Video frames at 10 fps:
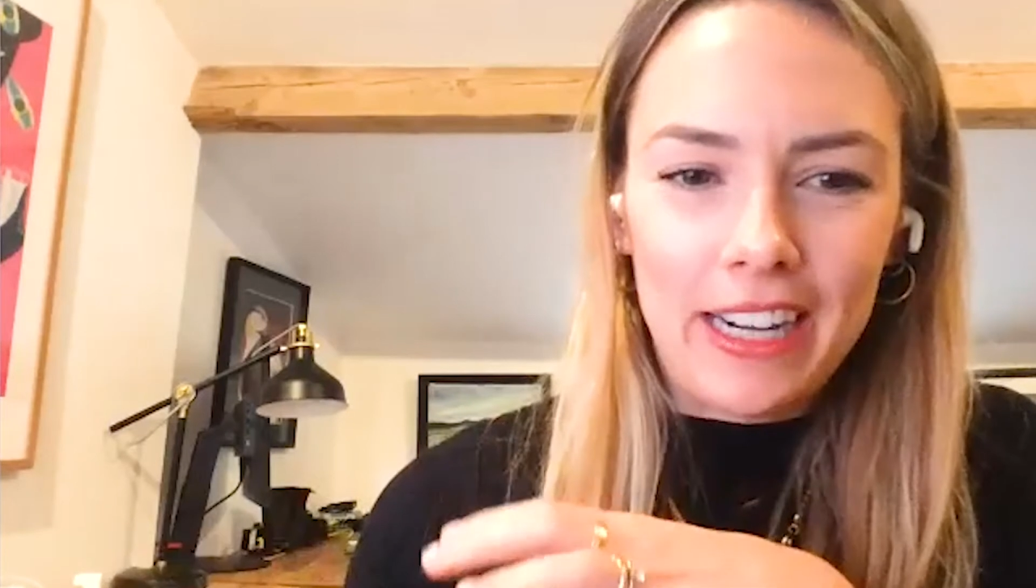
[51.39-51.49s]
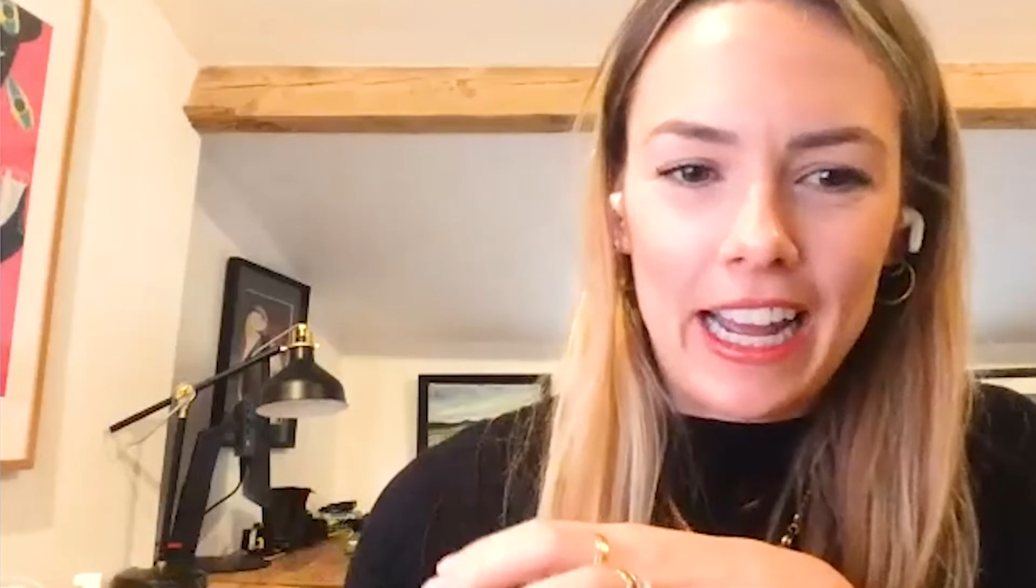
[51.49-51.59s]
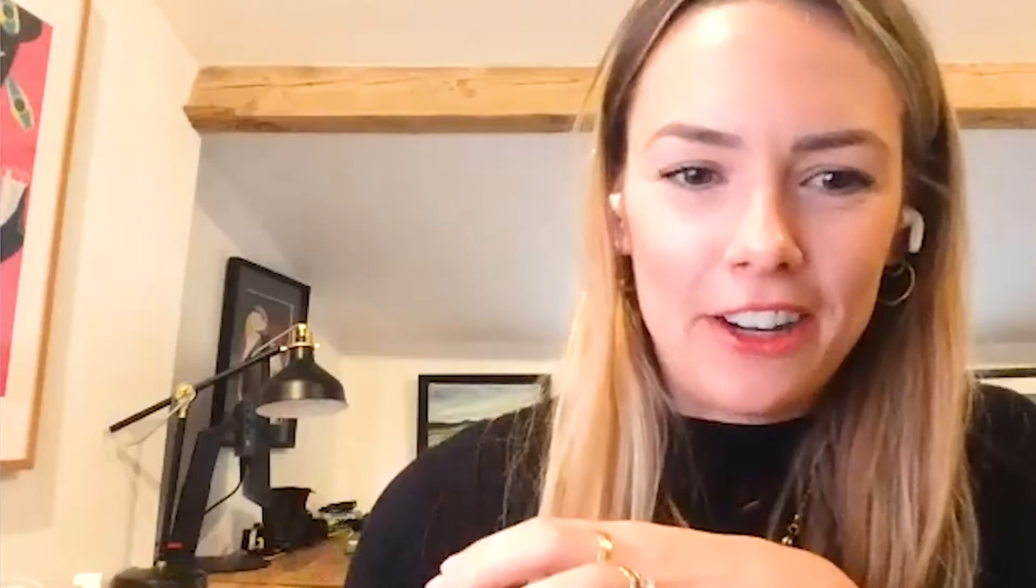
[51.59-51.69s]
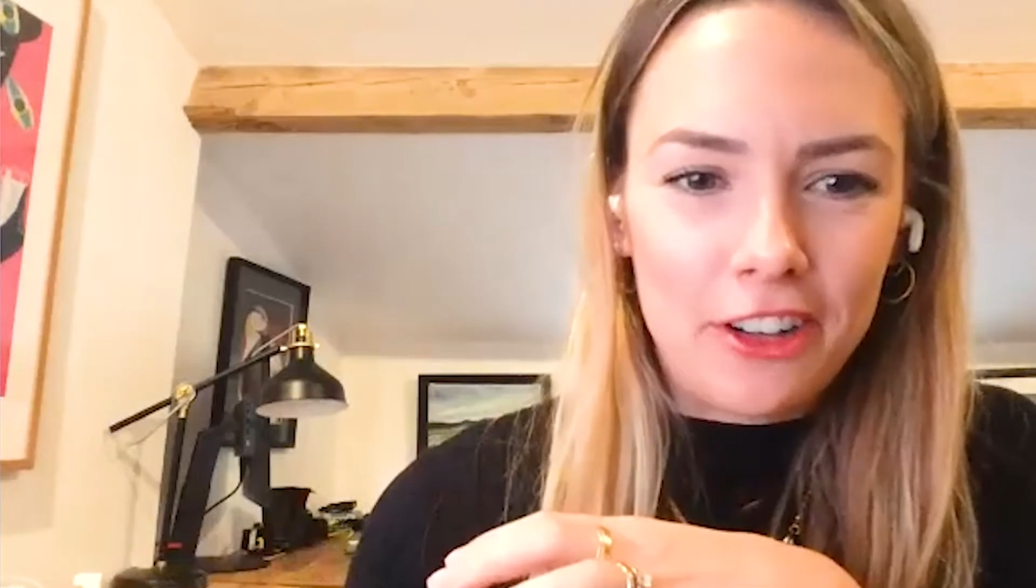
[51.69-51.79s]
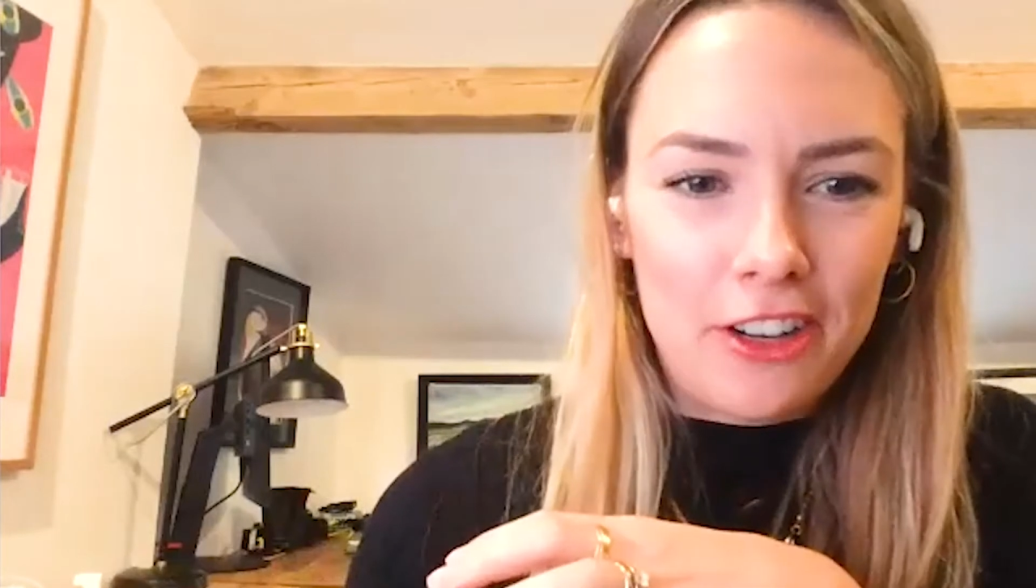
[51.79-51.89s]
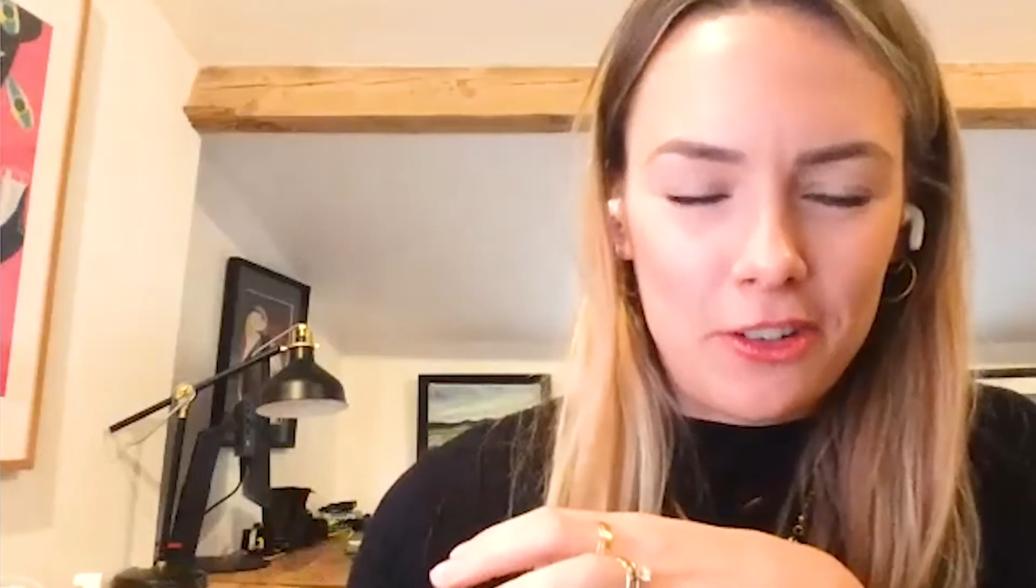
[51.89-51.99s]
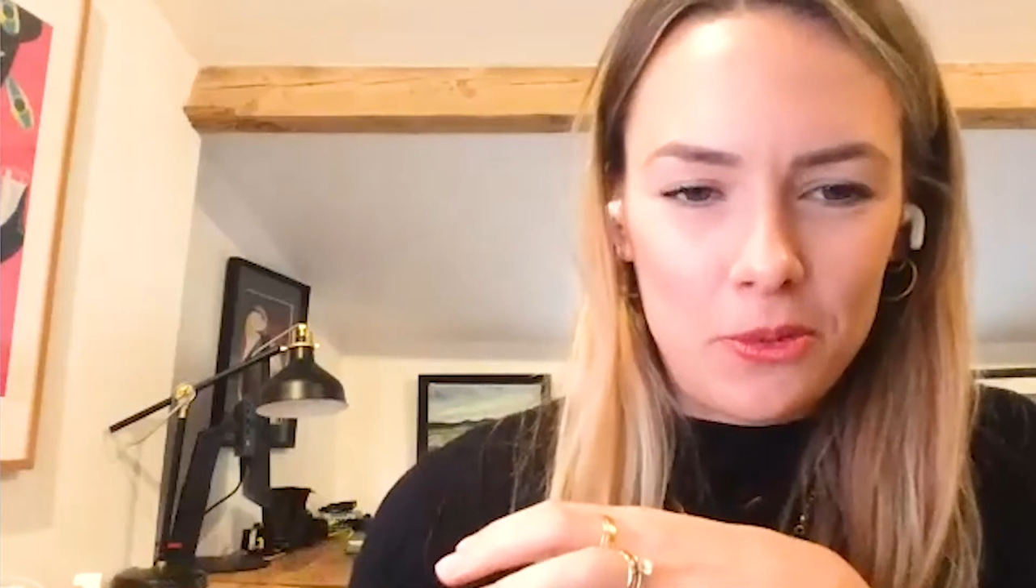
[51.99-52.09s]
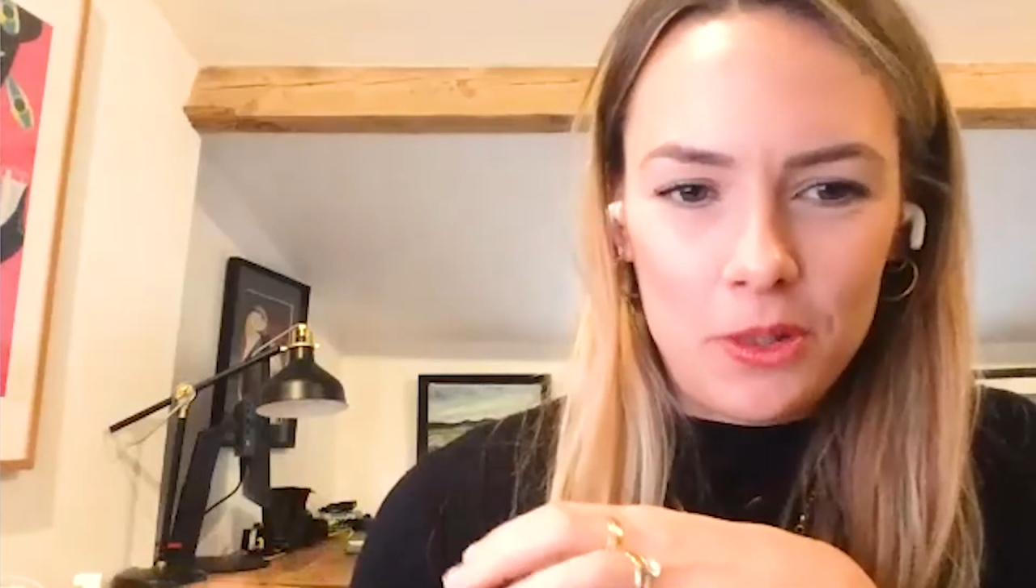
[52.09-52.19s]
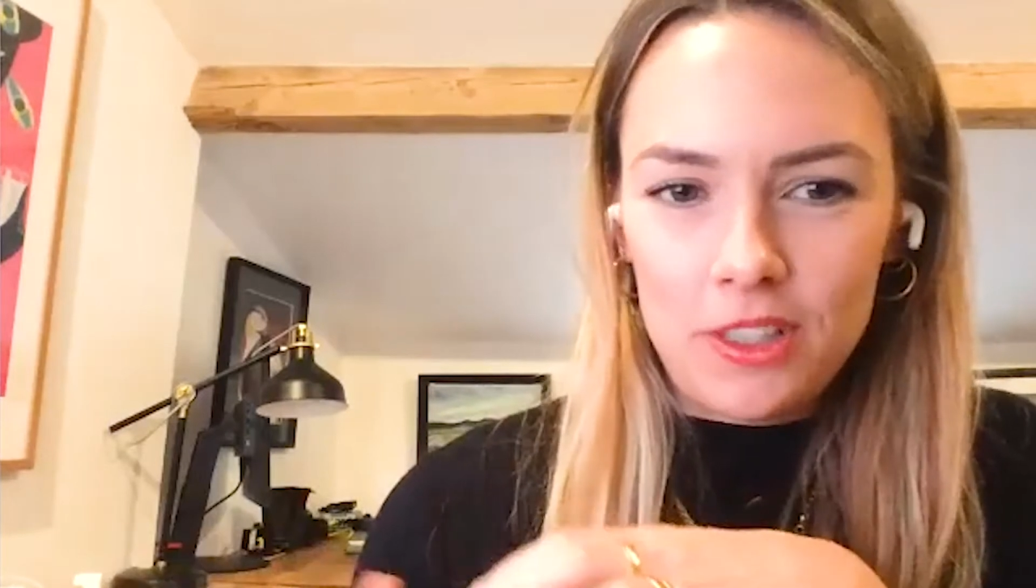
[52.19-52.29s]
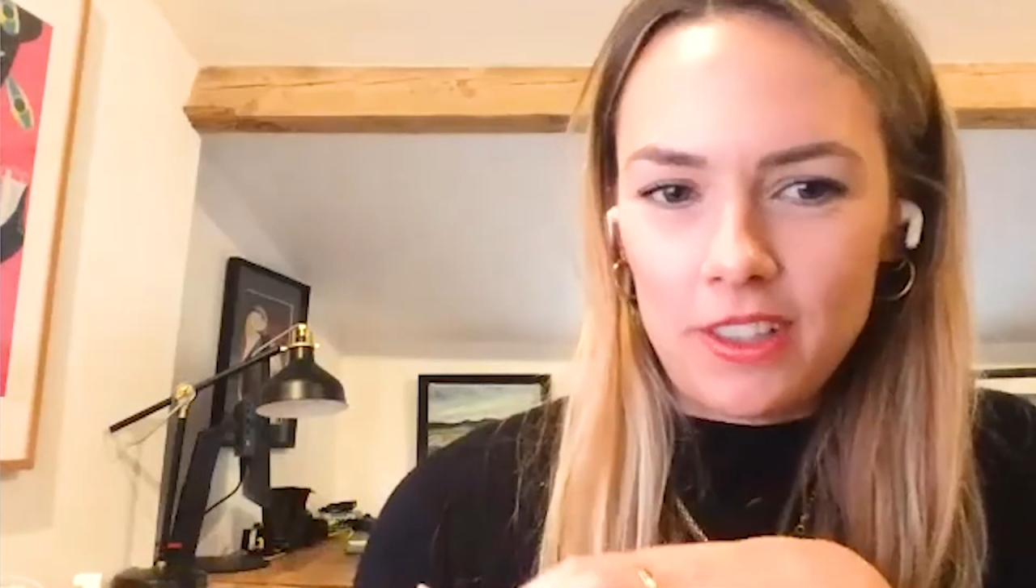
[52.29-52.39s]
Land Rover
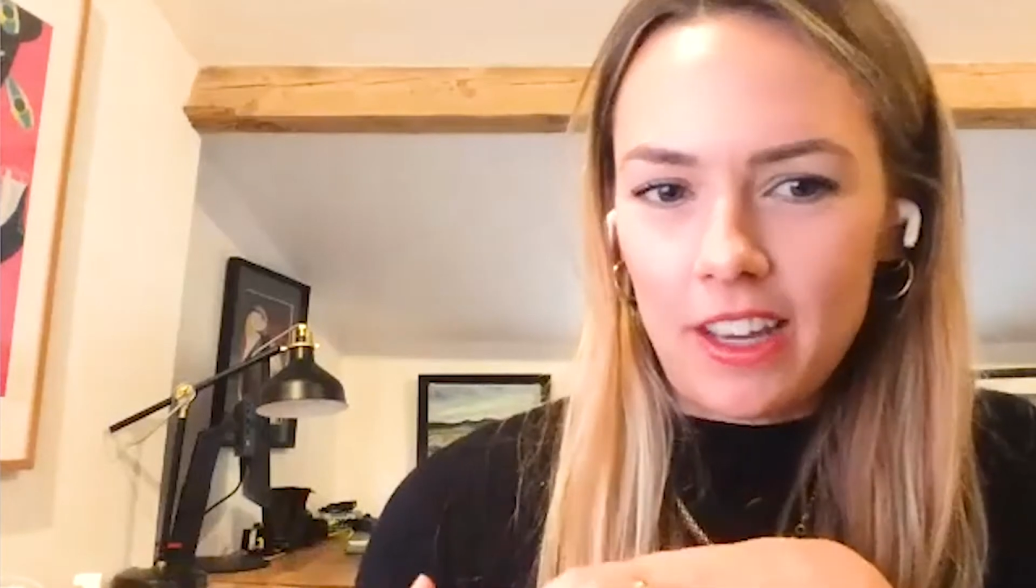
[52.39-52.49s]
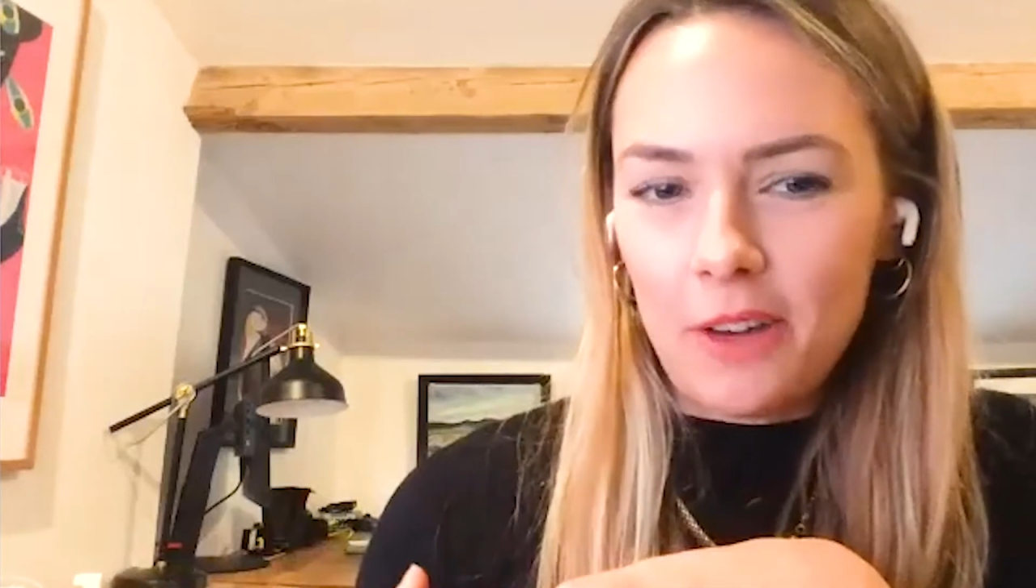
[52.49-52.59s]
was